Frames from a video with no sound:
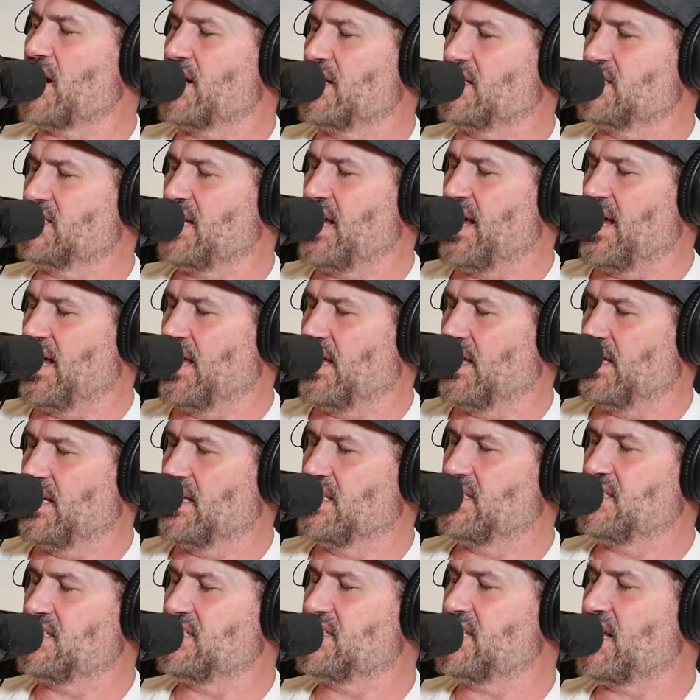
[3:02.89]
to say,
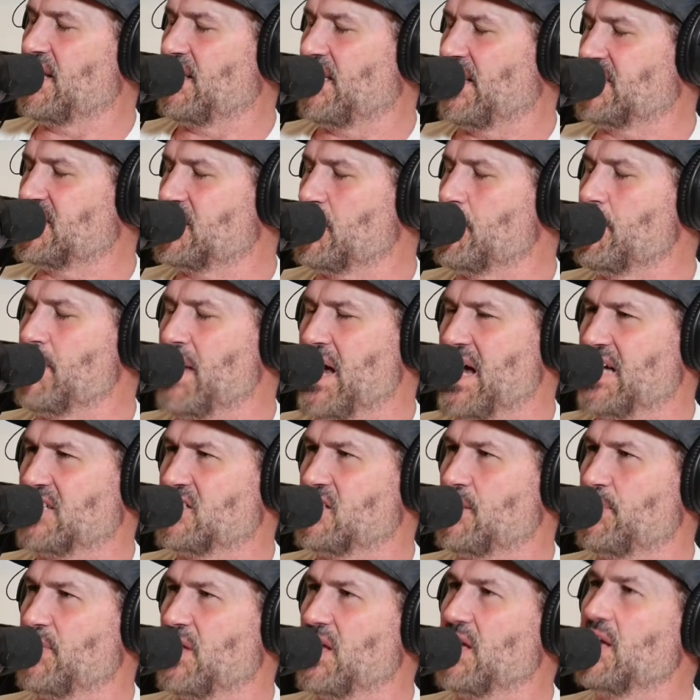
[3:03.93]
he said like some
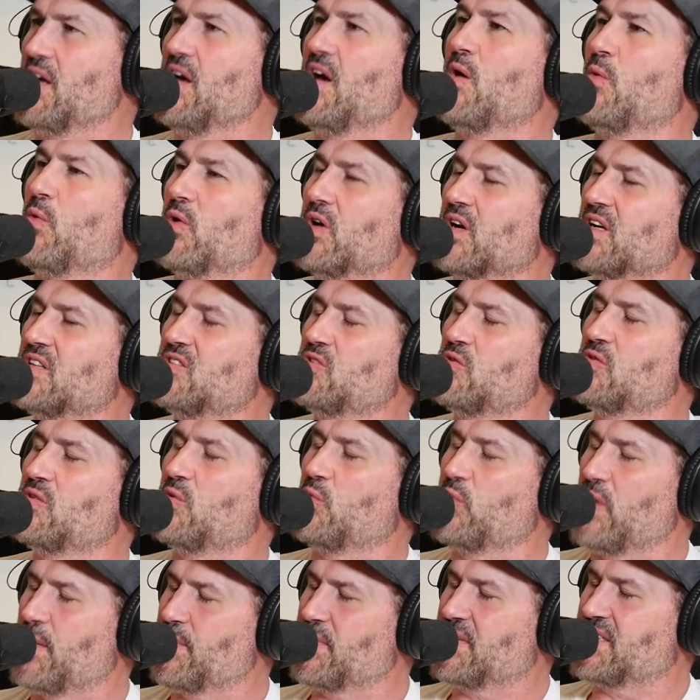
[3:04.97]
mashup thing. We're going to do the
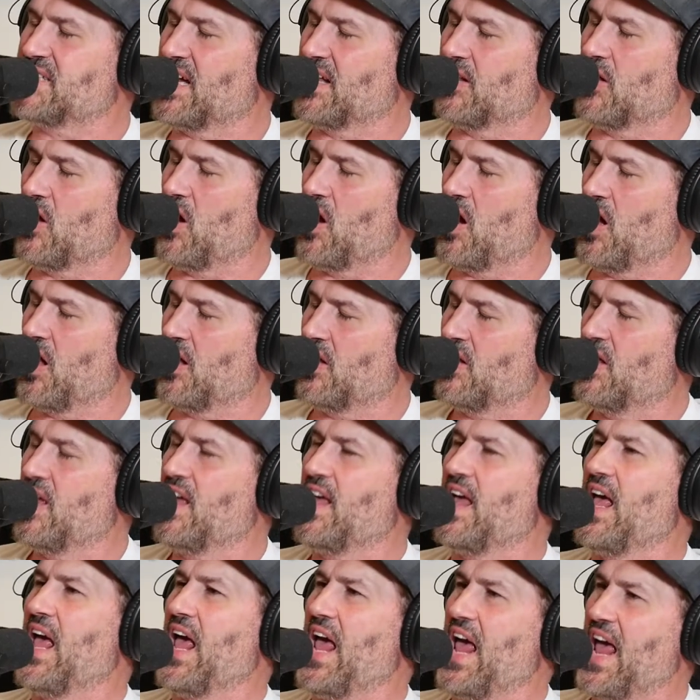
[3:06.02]
Women Tell All
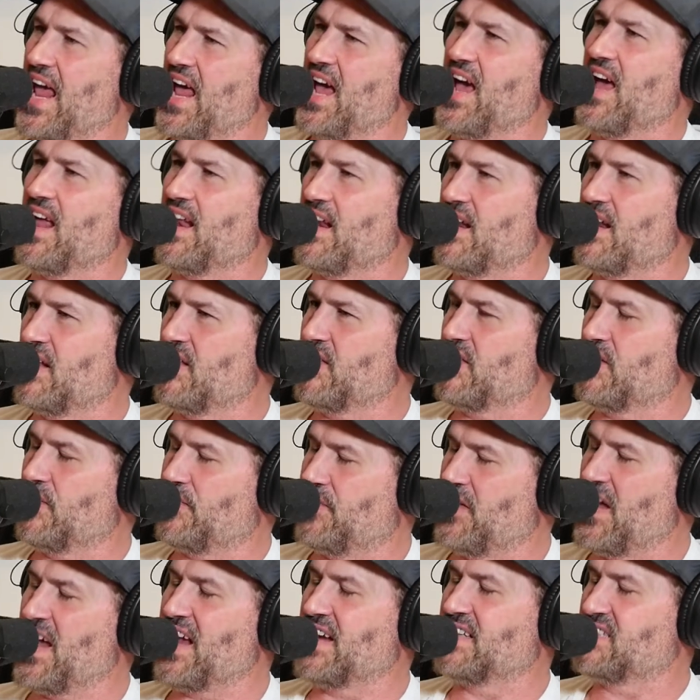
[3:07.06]
and the
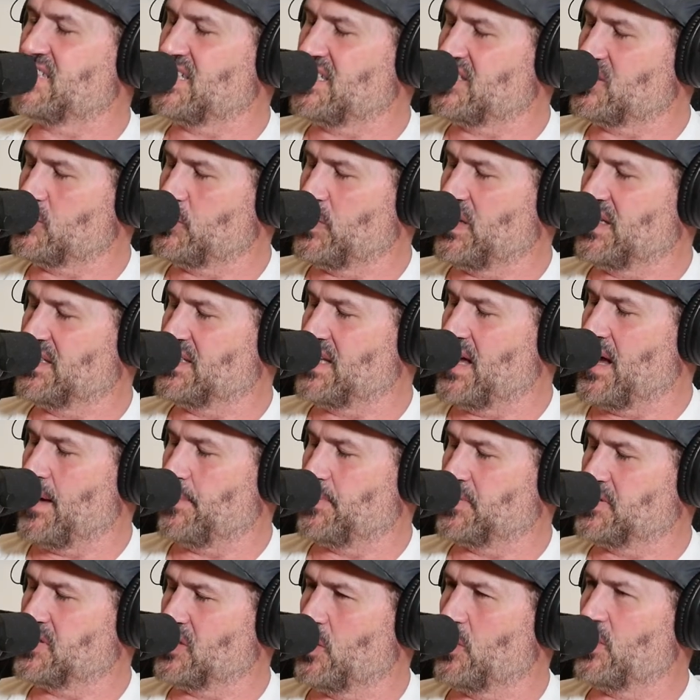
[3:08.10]
Fantasy Suite
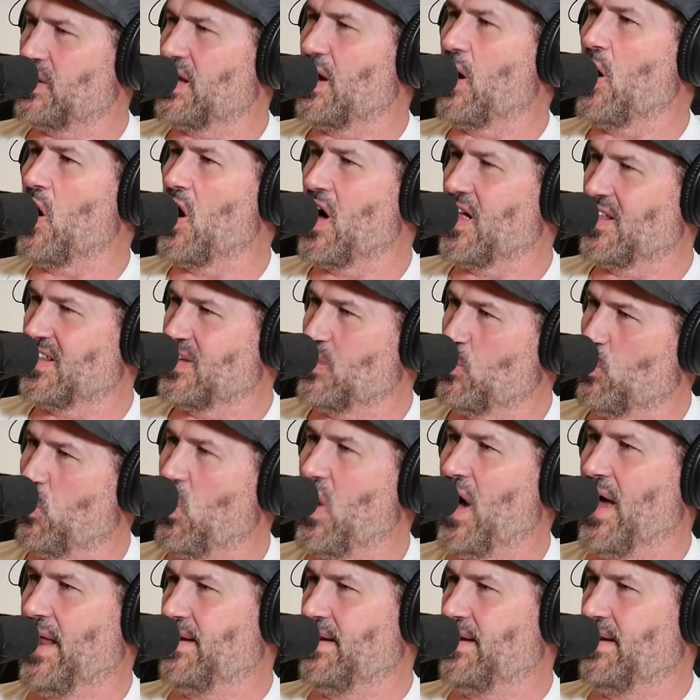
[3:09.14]
episode all in one.